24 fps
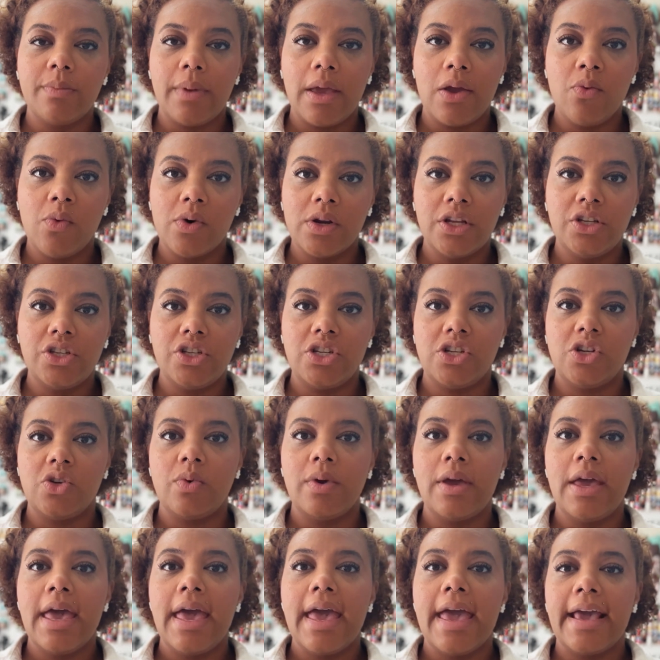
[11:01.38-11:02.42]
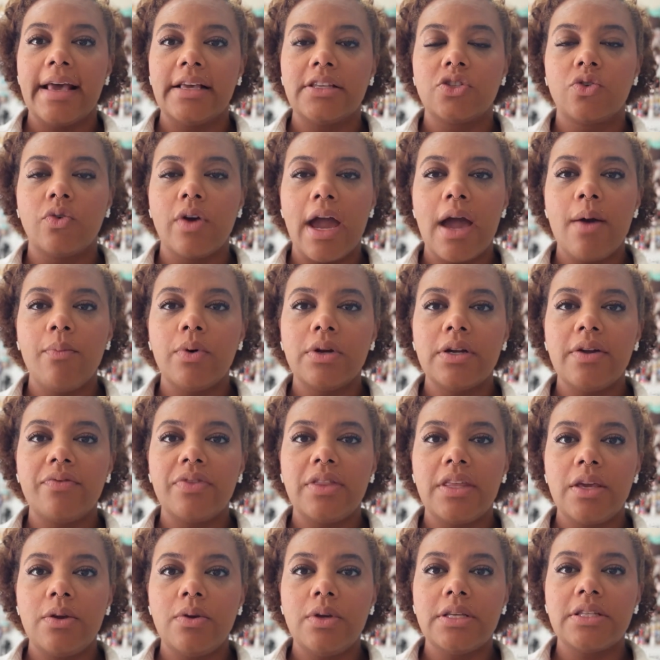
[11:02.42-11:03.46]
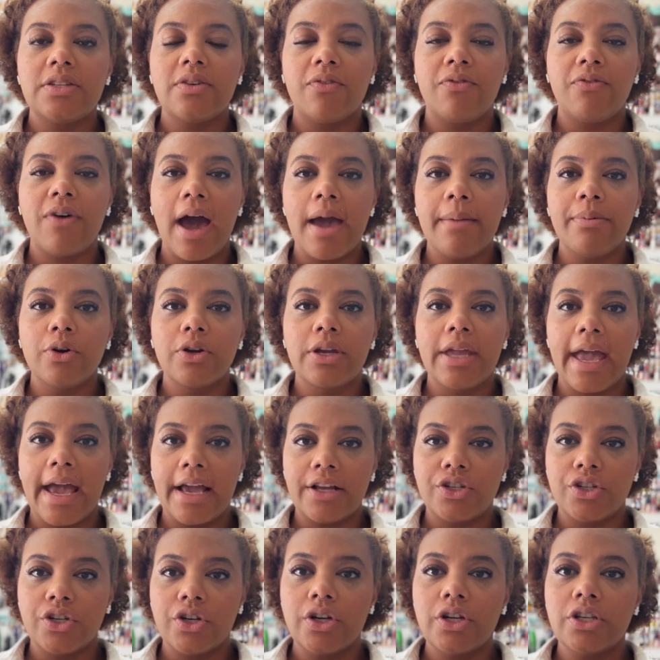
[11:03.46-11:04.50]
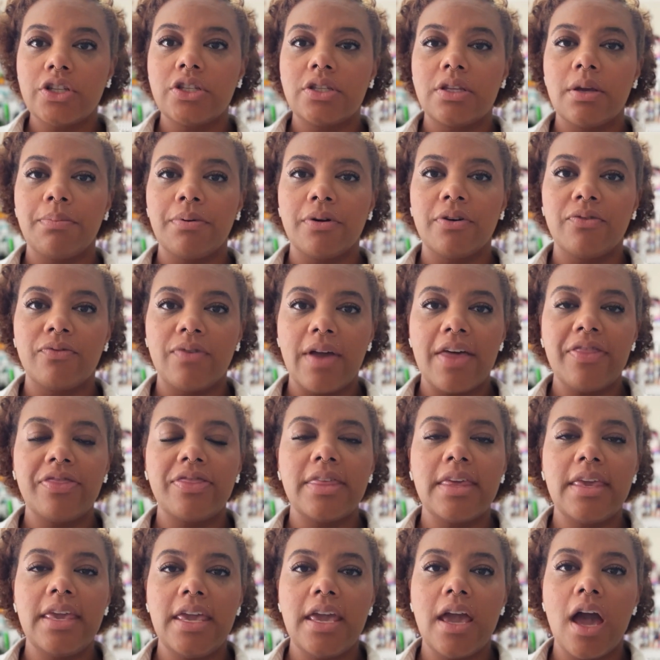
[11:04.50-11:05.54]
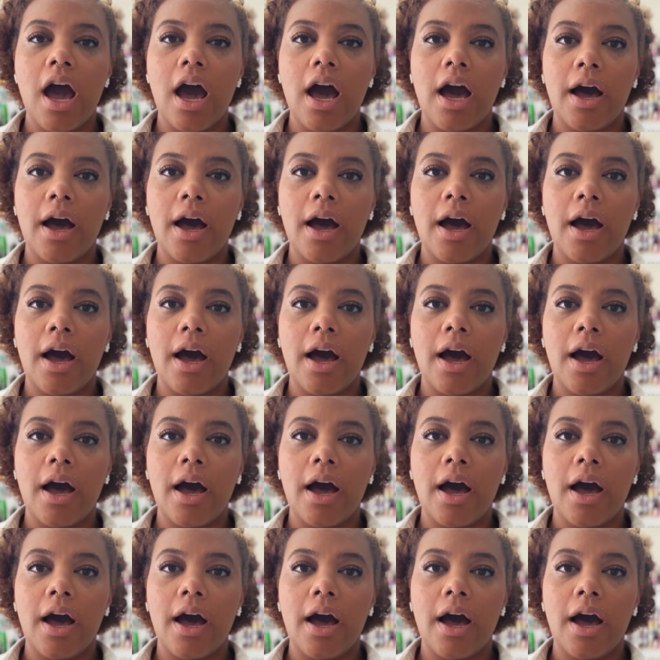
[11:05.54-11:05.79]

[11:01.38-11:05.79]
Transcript: may want to do is grab one of these fiber catchers to prevent the